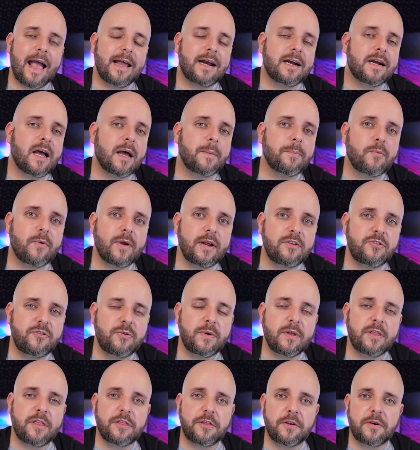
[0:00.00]
and an upgrade
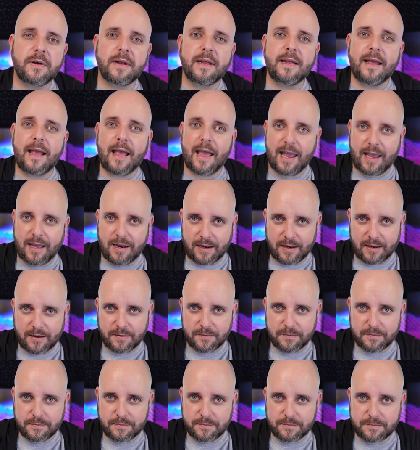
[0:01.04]
to a 3080.
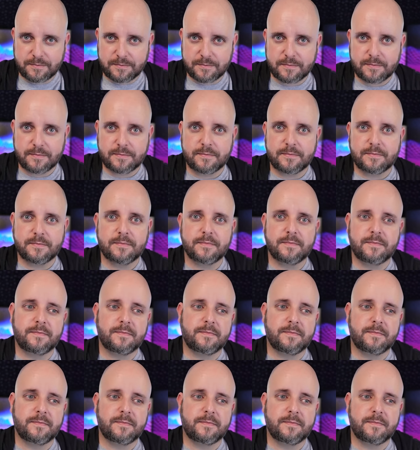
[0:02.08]
Um,